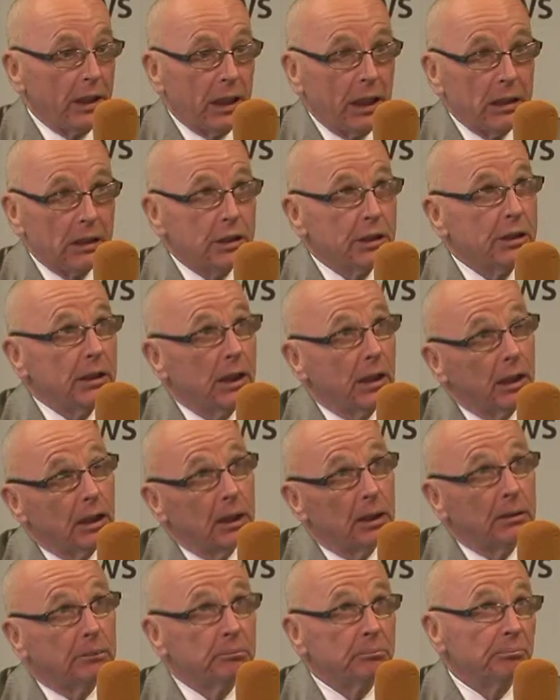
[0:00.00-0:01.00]
get
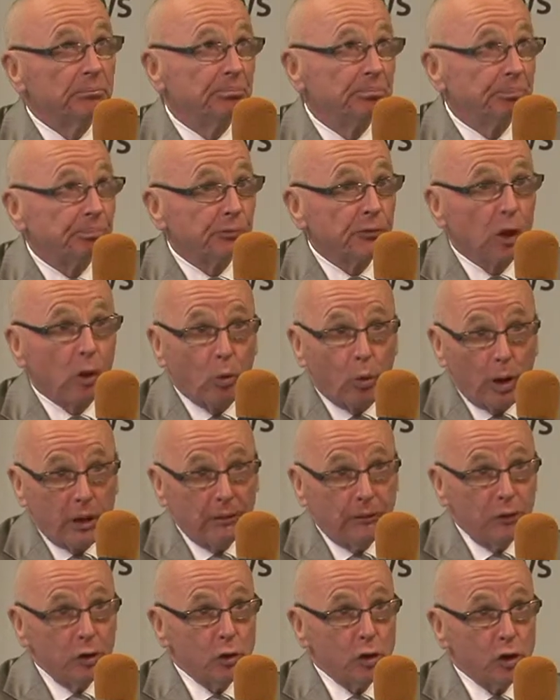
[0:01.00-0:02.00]
quite a
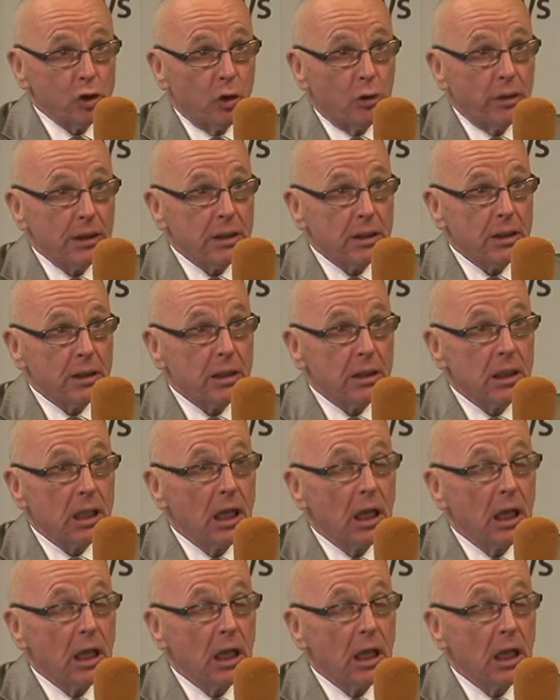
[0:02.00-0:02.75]
few showings,